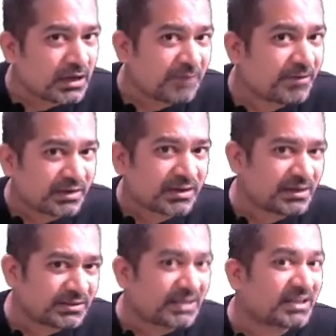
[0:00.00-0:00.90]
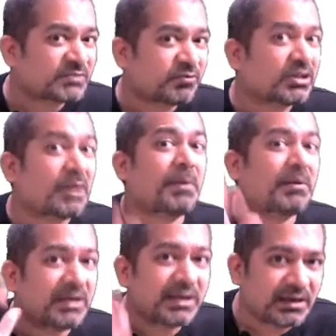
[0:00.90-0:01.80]
if it thinks it is for the
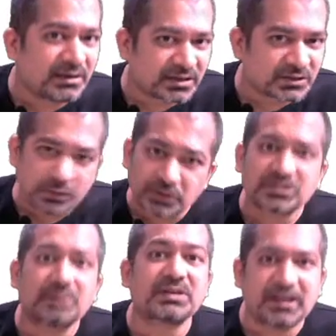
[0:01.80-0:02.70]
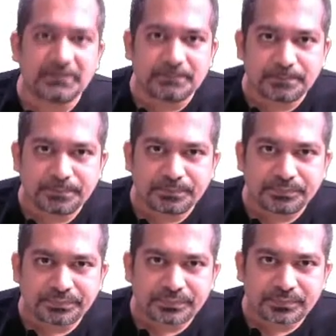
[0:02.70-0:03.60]
public interest for some time.
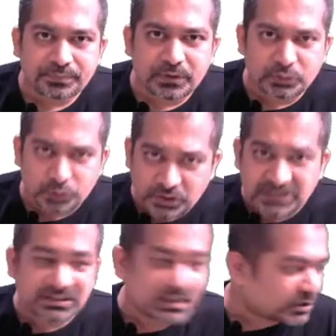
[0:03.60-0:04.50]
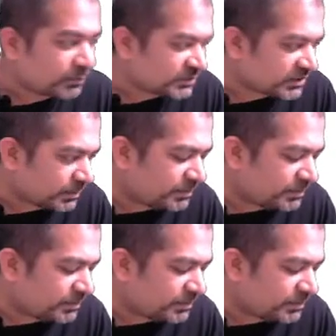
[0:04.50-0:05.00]
So this such a